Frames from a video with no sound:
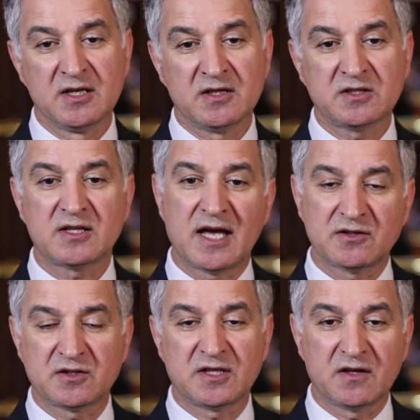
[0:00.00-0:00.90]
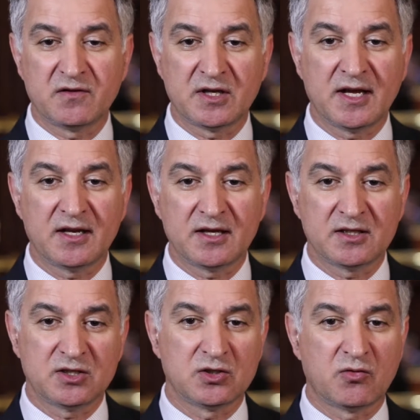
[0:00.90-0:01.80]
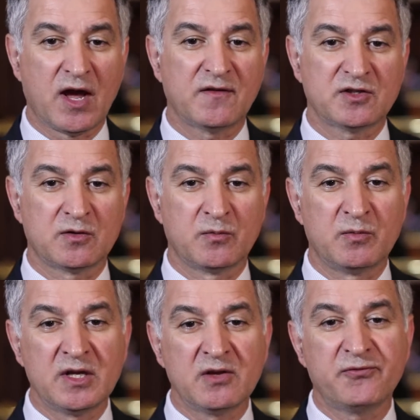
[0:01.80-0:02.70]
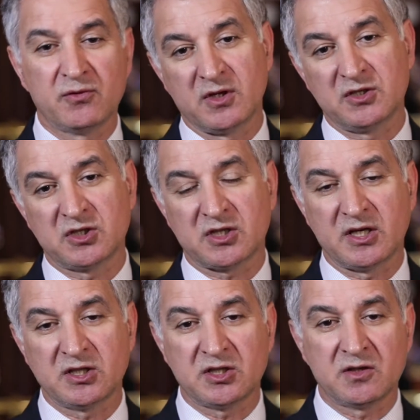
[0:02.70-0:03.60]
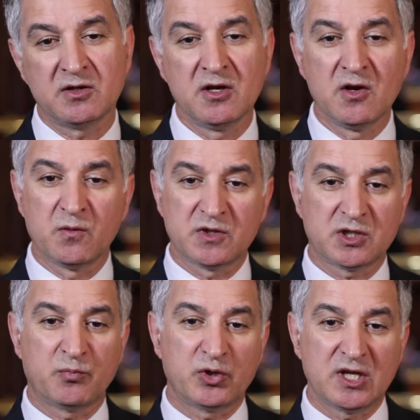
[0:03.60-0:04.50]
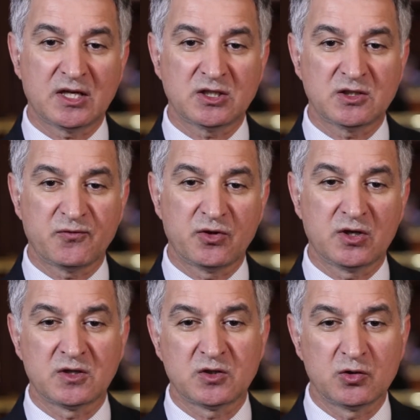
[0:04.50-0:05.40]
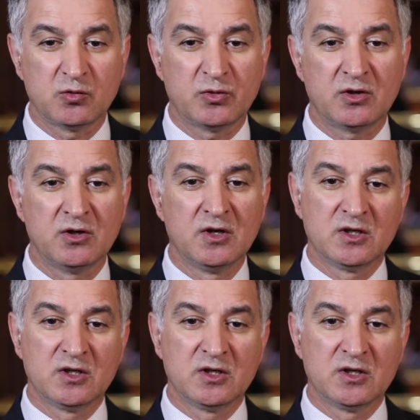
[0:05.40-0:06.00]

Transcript: This allows the state of Connecticut to craft some meaningful legislation with some protections for the consumer,